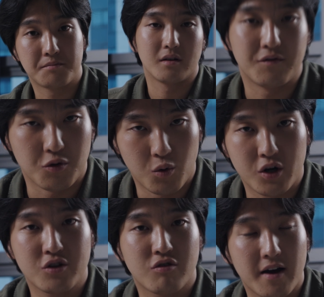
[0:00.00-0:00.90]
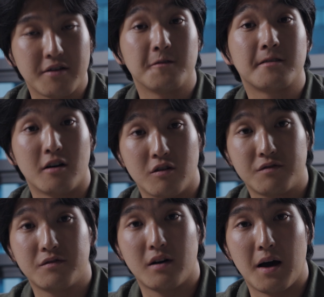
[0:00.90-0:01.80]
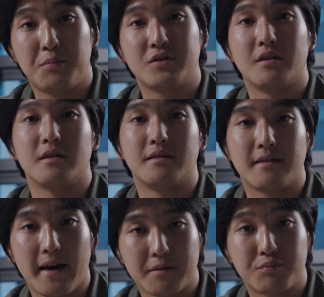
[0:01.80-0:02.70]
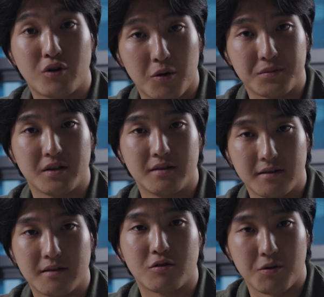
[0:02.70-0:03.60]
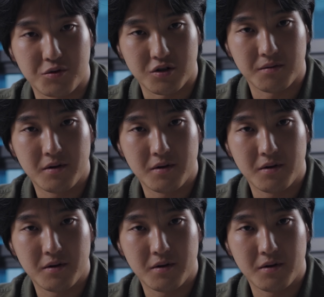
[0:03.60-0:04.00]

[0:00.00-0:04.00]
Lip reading: If you want to try it yourself, I'll put the exact prompt in the description,